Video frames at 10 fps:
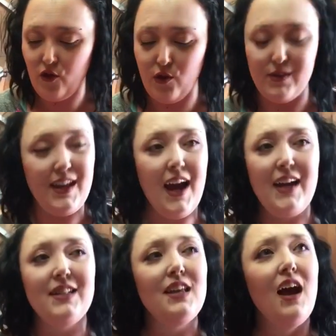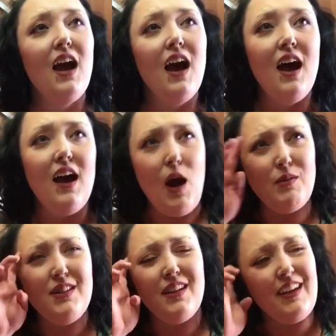for those signs, I
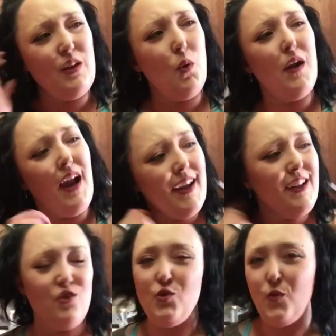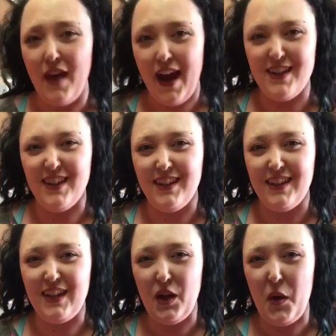was still like, you know what, I can do that.
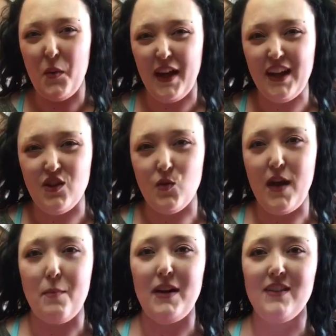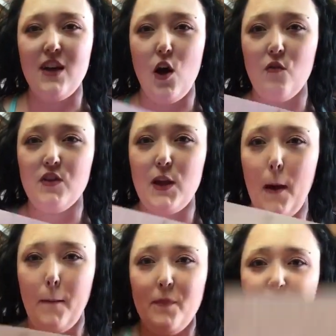I can do that myself.
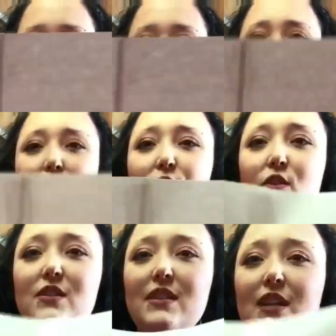So here's my first